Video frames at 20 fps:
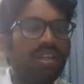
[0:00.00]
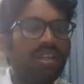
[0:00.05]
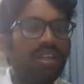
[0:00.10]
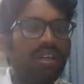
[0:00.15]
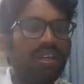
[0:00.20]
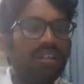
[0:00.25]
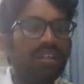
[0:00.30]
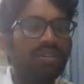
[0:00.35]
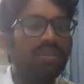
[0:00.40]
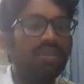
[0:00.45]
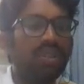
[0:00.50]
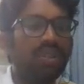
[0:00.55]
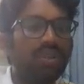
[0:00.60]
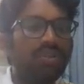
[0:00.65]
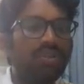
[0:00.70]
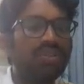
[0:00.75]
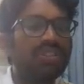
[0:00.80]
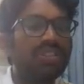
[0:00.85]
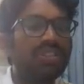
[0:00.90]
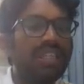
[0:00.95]
to
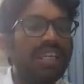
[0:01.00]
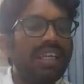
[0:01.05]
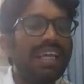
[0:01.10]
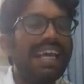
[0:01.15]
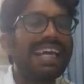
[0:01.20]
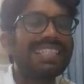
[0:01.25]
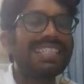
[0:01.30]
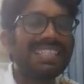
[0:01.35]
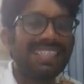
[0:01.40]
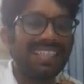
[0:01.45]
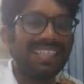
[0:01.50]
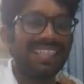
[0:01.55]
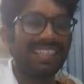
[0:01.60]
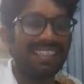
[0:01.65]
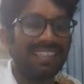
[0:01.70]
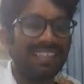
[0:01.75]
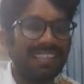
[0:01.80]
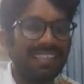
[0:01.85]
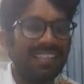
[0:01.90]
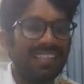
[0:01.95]
gives the ester.
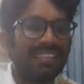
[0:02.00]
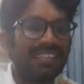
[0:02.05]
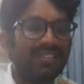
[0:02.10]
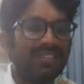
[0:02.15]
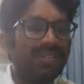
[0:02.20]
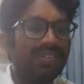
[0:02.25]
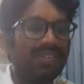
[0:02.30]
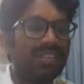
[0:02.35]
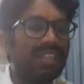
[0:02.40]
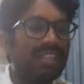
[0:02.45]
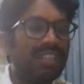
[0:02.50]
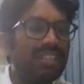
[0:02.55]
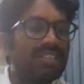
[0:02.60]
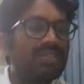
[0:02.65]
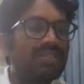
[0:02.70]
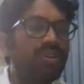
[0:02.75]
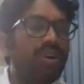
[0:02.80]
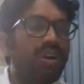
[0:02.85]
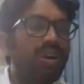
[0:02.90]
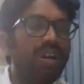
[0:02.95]
So that is
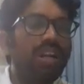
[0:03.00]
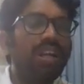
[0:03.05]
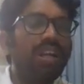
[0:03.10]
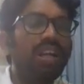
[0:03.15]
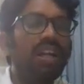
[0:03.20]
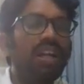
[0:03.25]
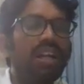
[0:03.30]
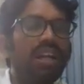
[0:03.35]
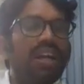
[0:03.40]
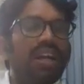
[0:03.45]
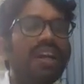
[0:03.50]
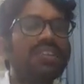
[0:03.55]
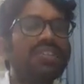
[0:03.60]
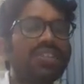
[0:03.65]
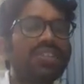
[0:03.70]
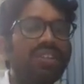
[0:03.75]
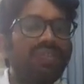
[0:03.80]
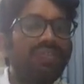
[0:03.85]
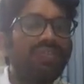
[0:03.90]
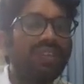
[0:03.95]
called
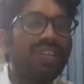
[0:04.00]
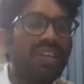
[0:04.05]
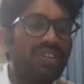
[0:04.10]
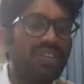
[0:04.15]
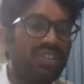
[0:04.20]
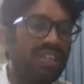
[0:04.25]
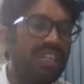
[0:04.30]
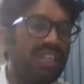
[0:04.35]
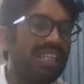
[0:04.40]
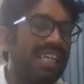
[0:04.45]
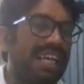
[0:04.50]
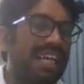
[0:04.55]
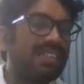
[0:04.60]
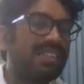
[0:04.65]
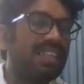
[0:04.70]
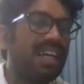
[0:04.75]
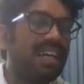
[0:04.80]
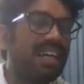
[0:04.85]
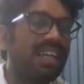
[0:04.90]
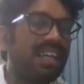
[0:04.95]
esterification reaction,
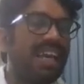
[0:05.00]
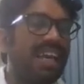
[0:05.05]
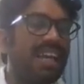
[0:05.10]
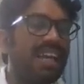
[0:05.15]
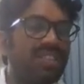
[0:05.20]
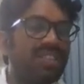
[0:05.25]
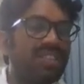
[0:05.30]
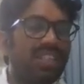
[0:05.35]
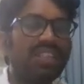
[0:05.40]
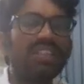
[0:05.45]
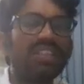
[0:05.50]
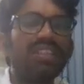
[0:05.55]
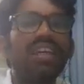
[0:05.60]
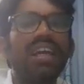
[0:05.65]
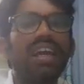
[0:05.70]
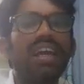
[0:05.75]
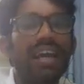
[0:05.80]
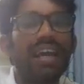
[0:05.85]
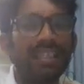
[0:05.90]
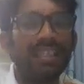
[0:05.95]
or reaction with
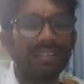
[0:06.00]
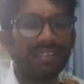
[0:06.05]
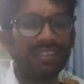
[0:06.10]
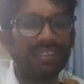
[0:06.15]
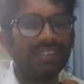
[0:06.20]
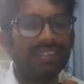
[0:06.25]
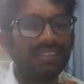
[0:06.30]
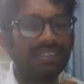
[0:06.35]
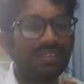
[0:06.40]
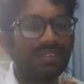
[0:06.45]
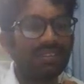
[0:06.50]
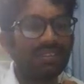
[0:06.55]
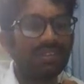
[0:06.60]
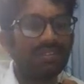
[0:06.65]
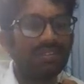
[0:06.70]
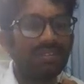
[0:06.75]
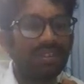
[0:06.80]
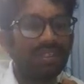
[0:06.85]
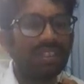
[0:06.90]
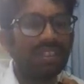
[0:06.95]
acids.
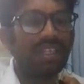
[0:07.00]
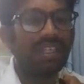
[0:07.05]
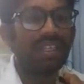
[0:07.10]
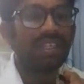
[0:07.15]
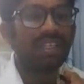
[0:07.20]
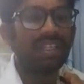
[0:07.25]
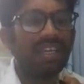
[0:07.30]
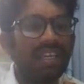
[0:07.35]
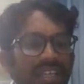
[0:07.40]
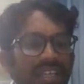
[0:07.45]
Okay, reaction